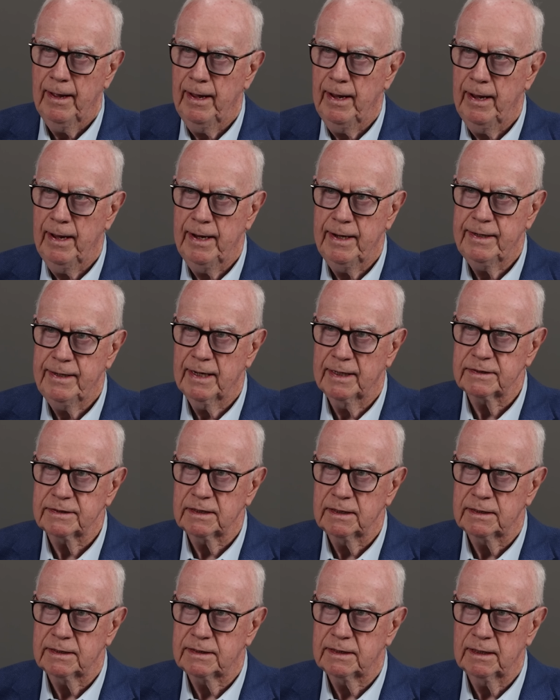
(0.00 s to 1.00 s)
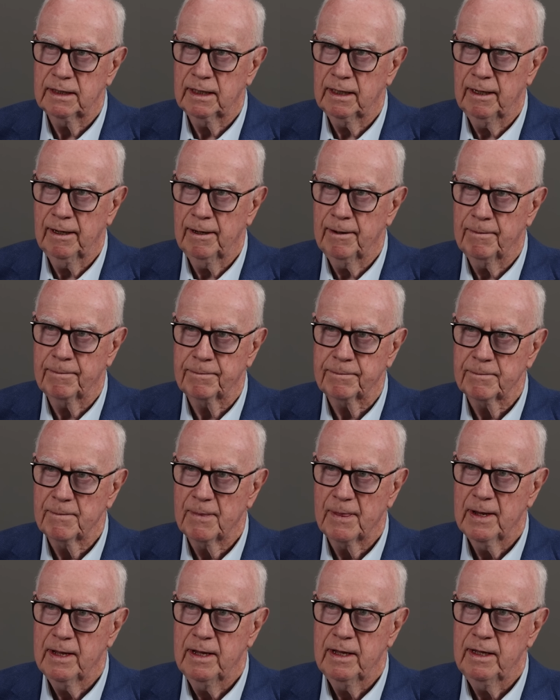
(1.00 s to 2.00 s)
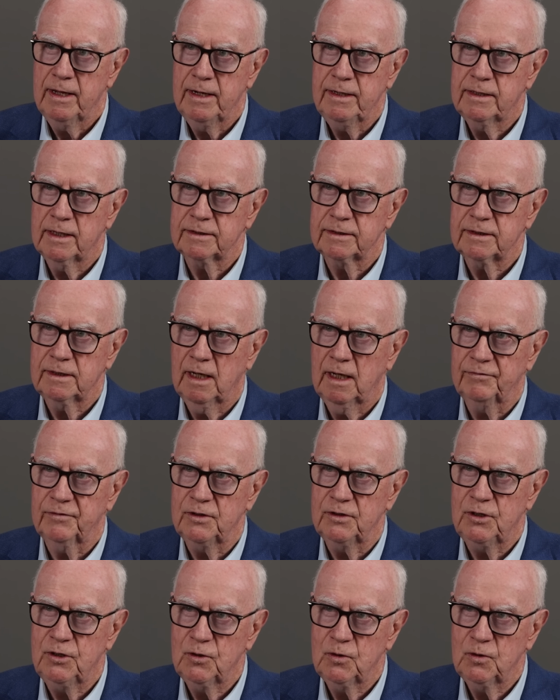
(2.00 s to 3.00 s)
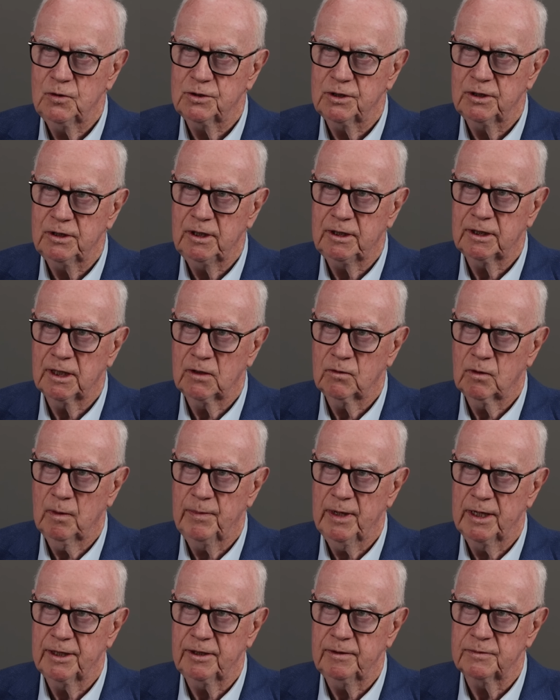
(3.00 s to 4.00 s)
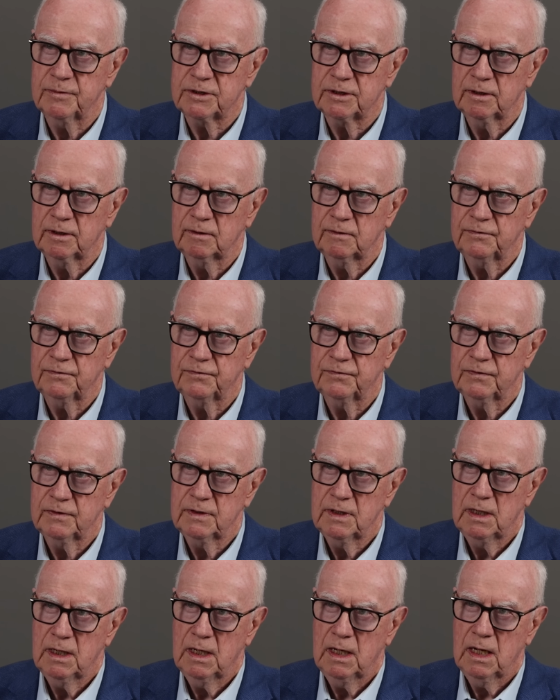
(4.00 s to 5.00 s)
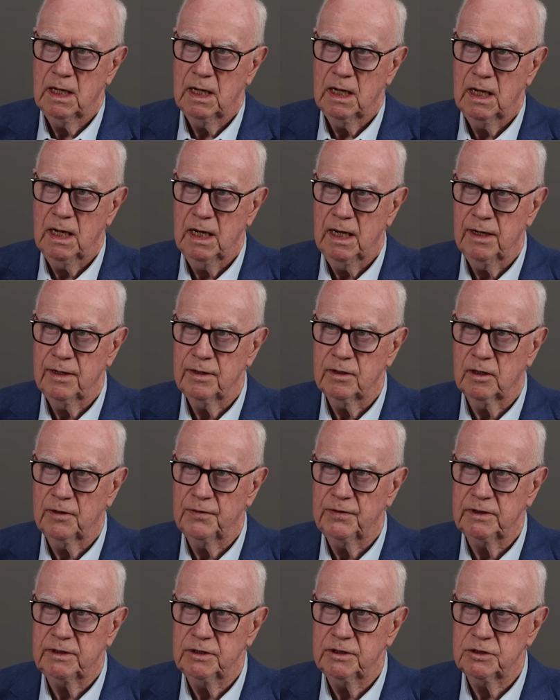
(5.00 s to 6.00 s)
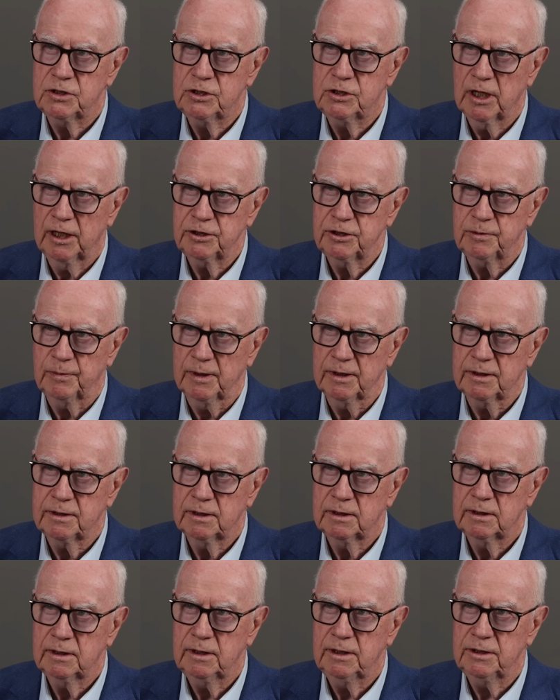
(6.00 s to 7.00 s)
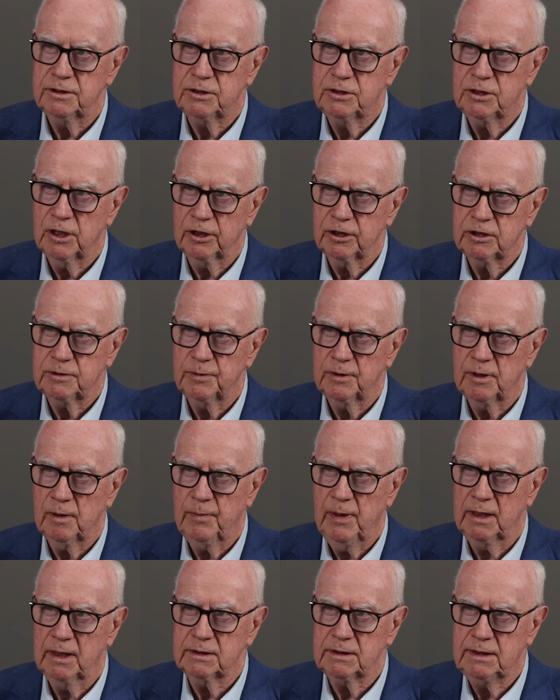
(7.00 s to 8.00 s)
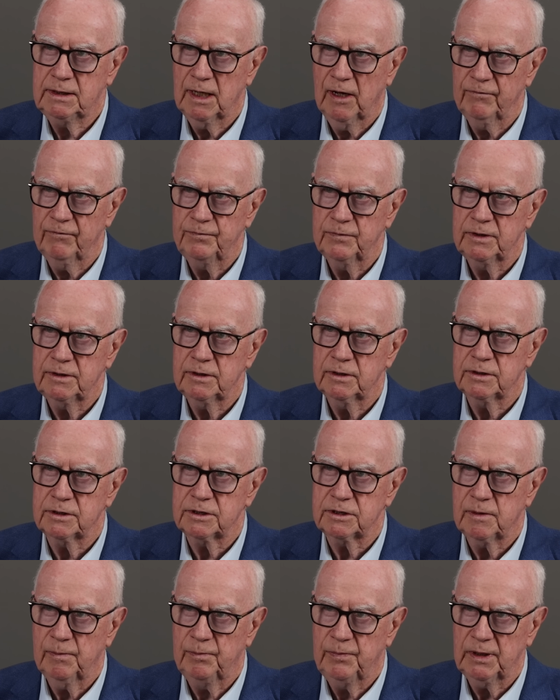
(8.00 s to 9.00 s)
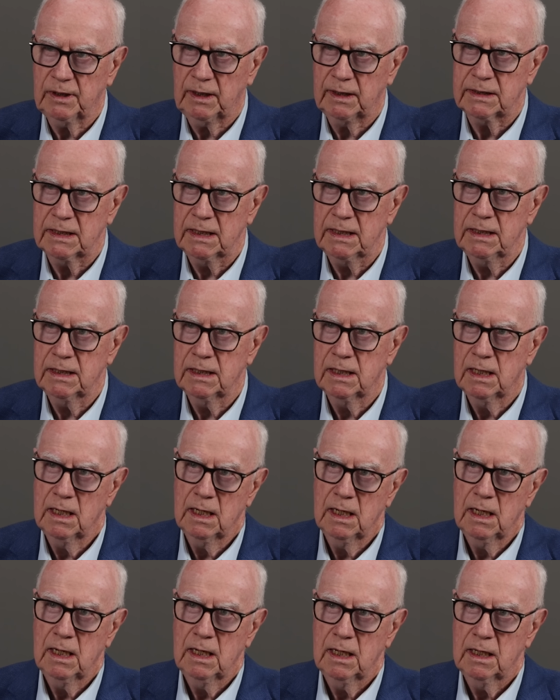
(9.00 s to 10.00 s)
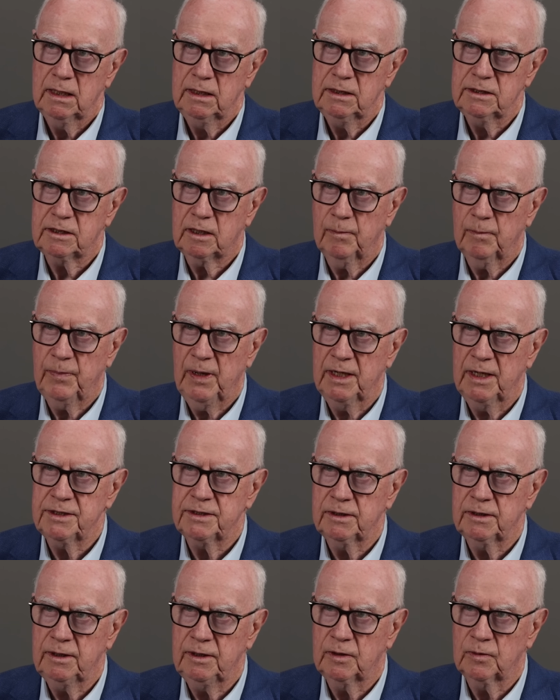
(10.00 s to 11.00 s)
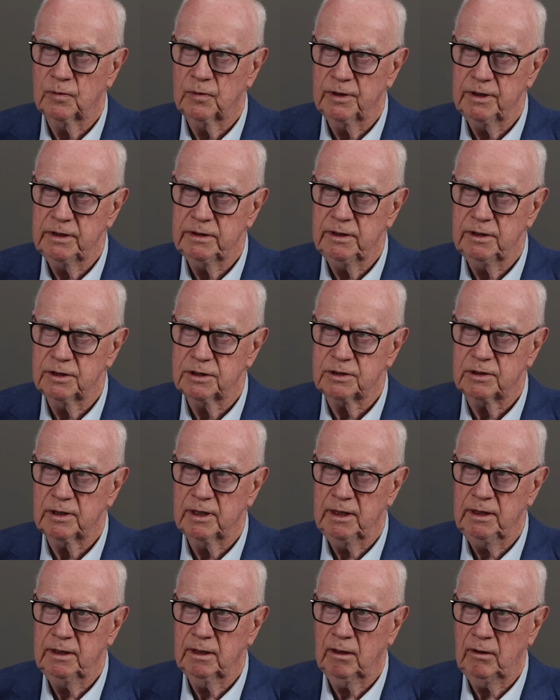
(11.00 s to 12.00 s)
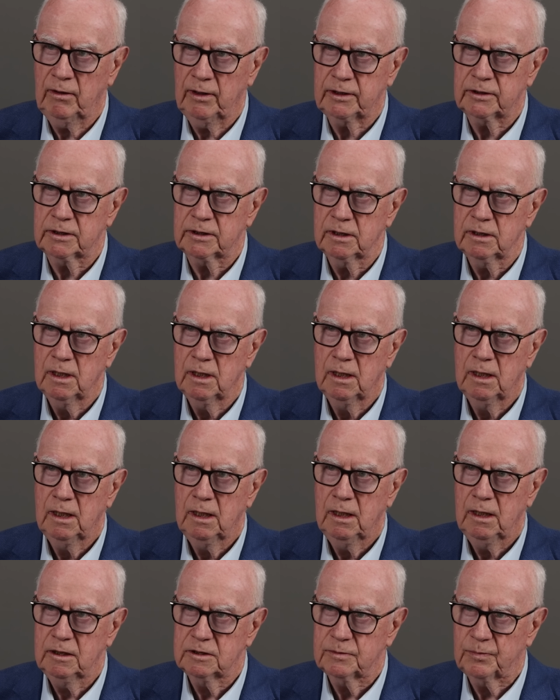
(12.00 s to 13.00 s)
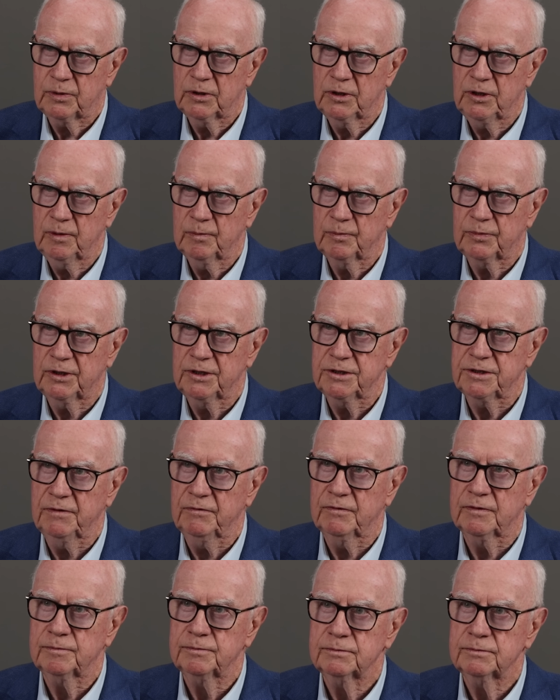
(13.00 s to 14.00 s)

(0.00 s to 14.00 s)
He doesn't have a huge ego about himself, and I think his judgment about government and stability and his capacity to read the Australian electorate is pretty impressive.